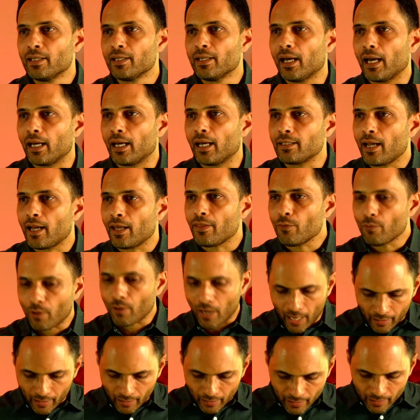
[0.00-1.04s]
Another
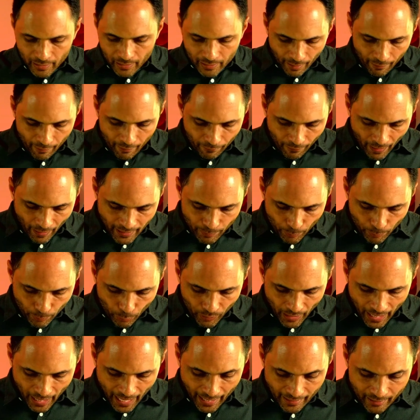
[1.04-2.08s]
one is a Facebook
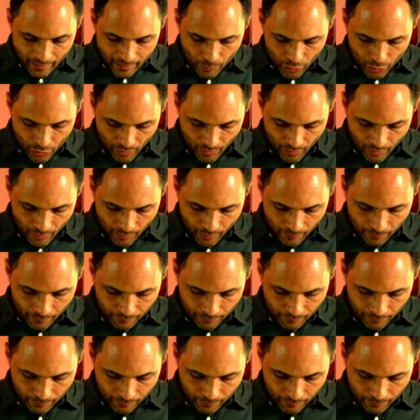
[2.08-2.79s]
ads machine.